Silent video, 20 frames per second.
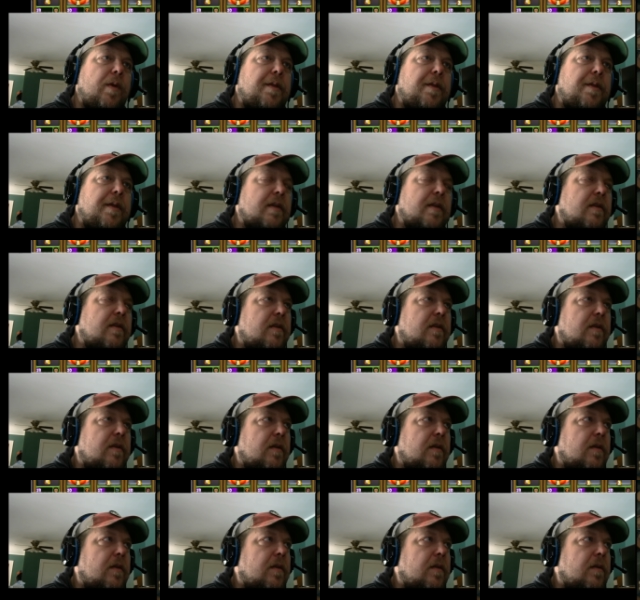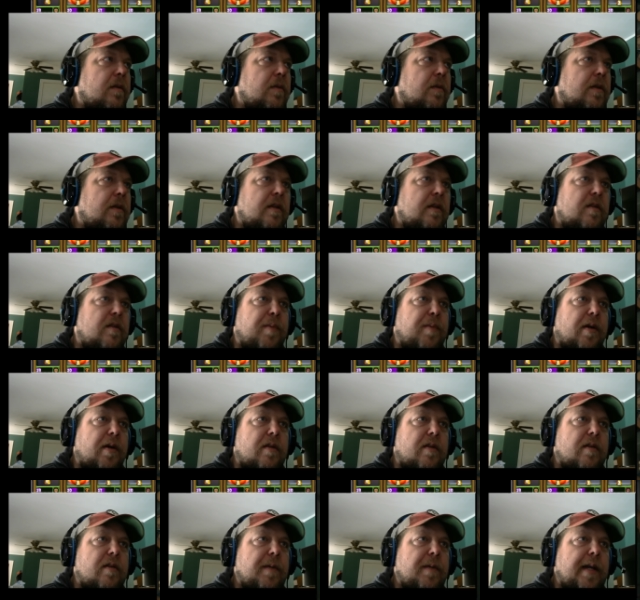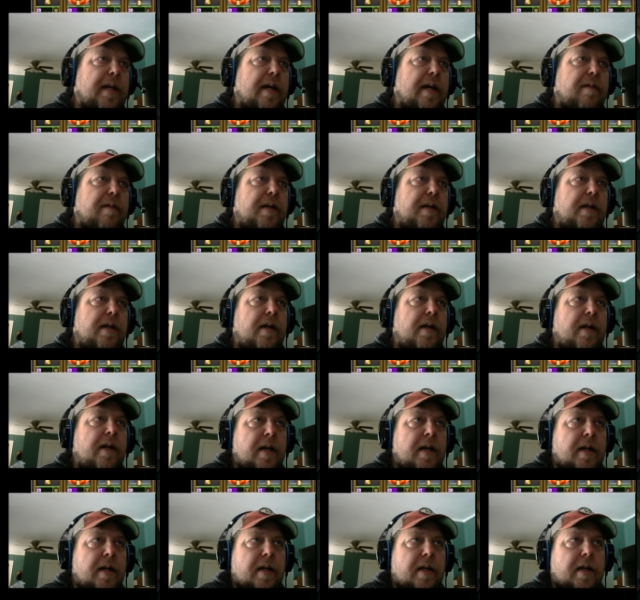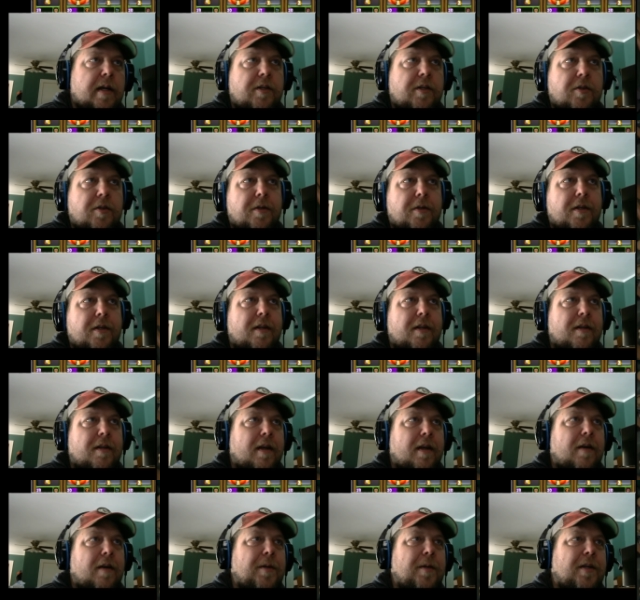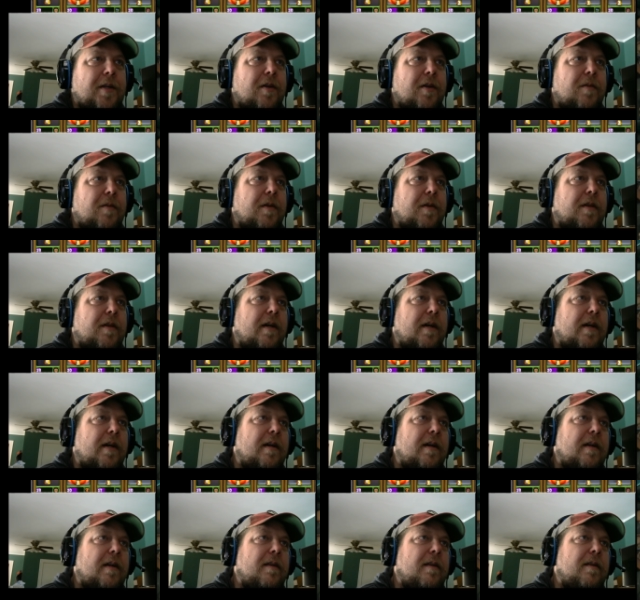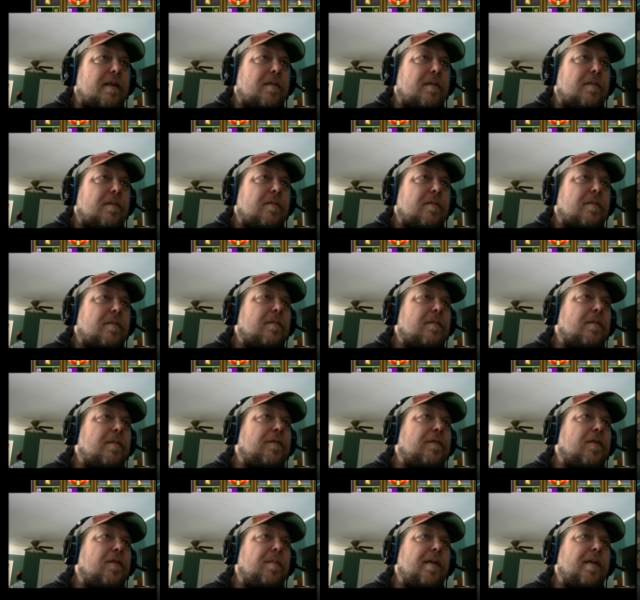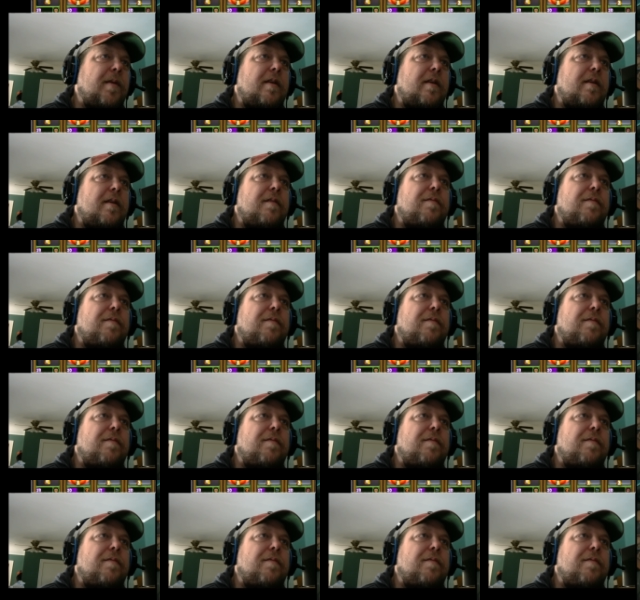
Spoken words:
these perks that we have here. I showed you how we could with Footman.